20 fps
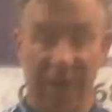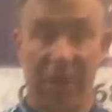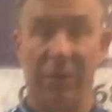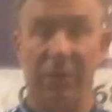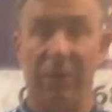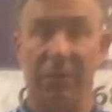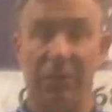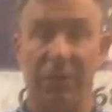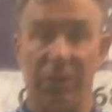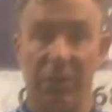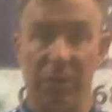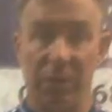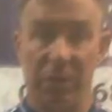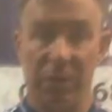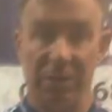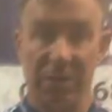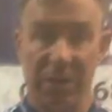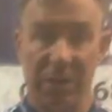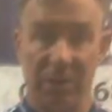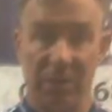carrying
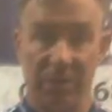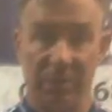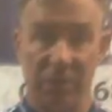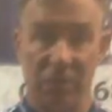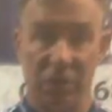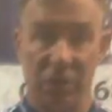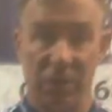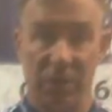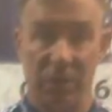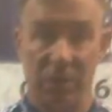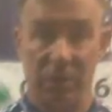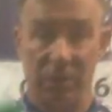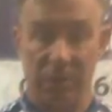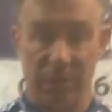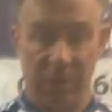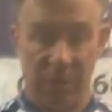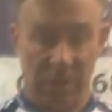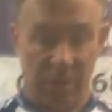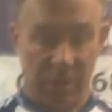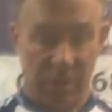fluids out on the trail.
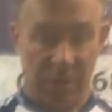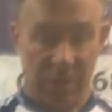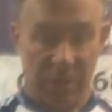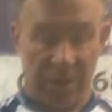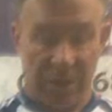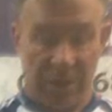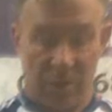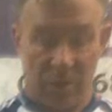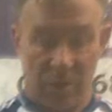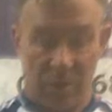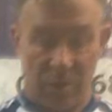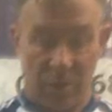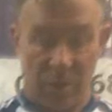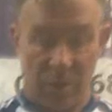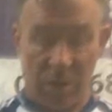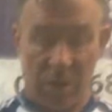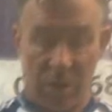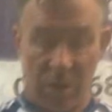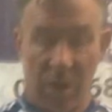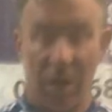Now,
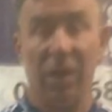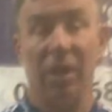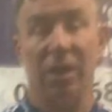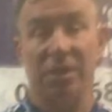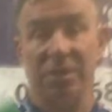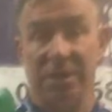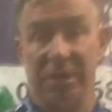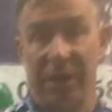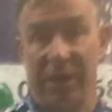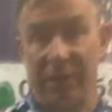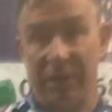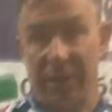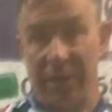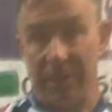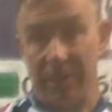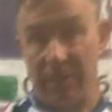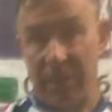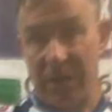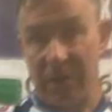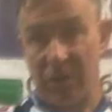I like to
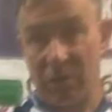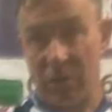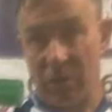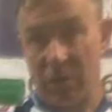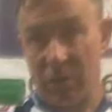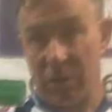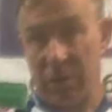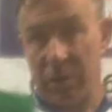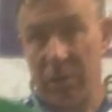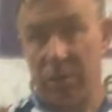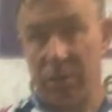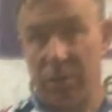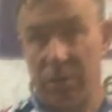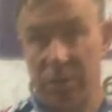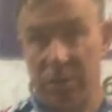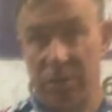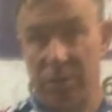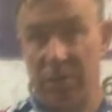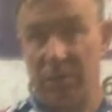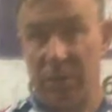carry mineral oil
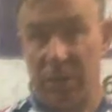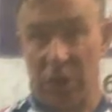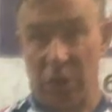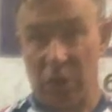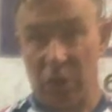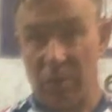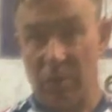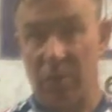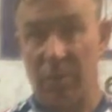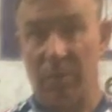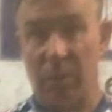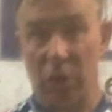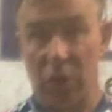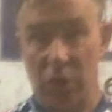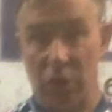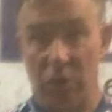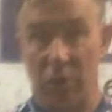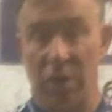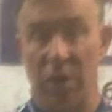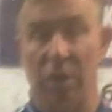because the
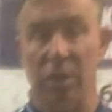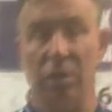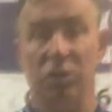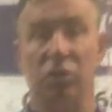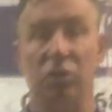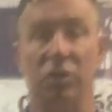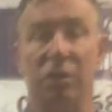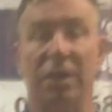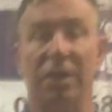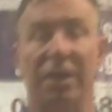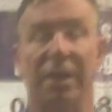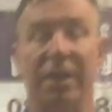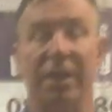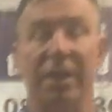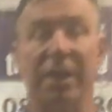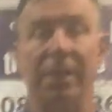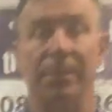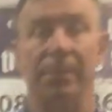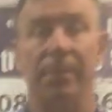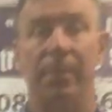Magura clutch on the
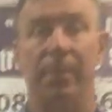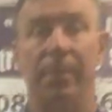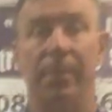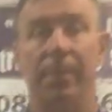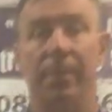KDM.